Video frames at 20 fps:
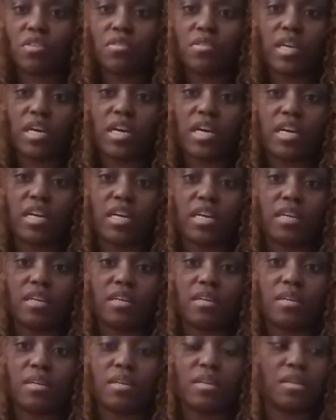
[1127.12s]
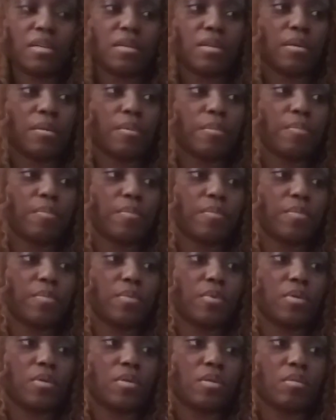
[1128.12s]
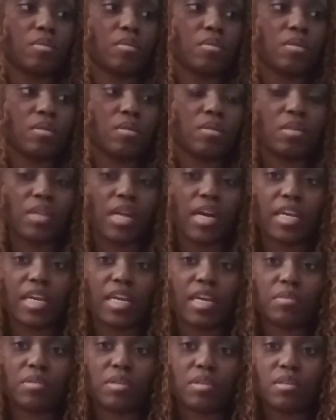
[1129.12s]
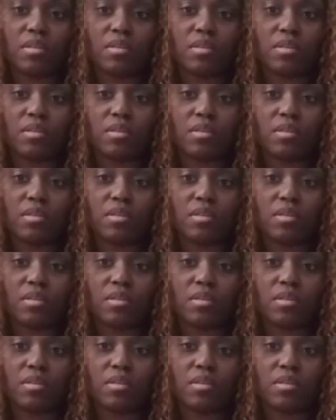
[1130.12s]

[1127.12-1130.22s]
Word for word: y'all um, like the,